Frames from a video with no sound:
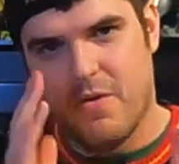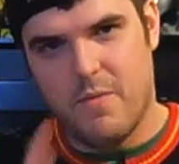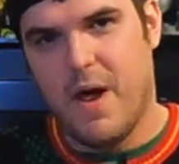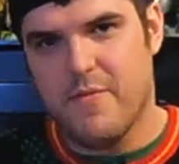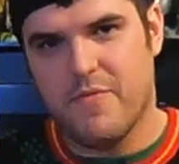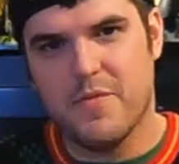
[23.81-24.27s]

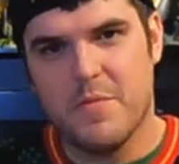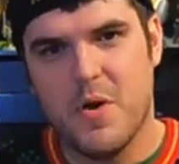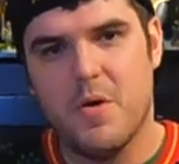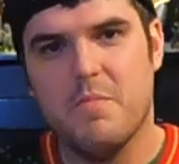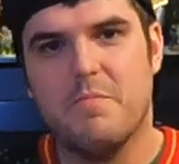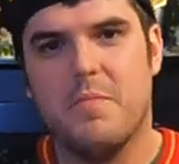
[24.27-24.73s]
Rob from
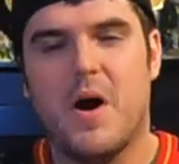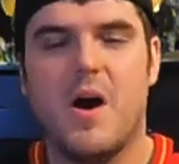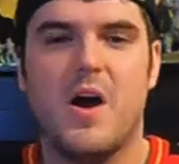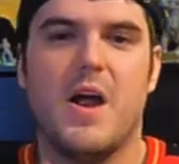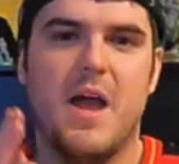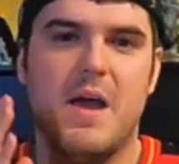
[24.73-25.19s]
Home
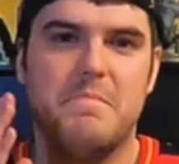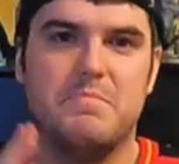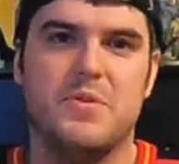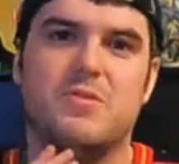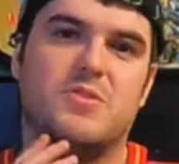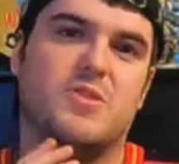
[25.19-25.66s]
Bar,
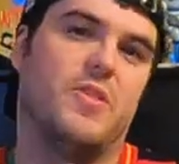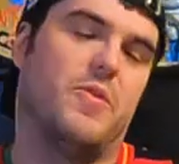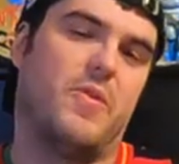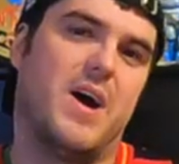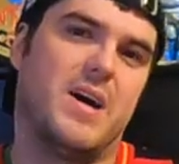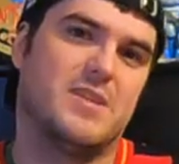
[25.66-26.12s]
and Booze on
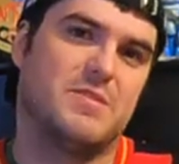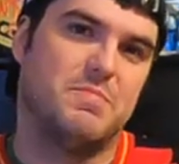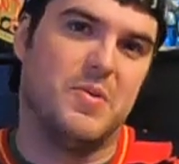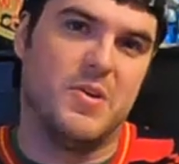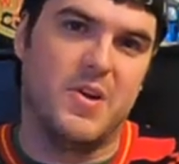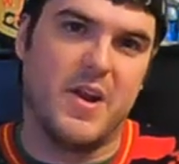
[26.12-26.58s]
the Rocks
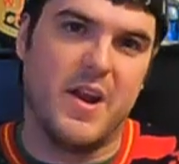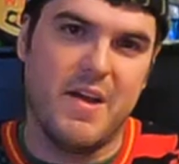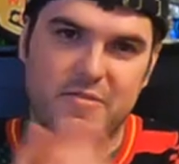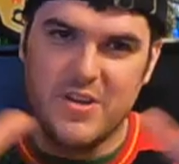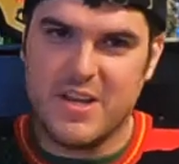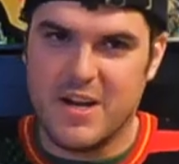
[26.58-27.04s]
put it on
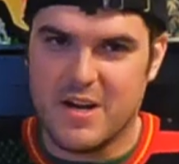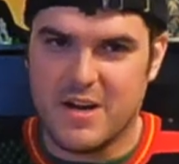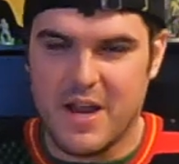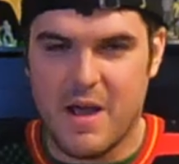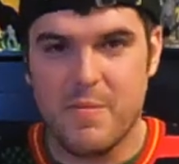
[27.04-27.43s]
every year,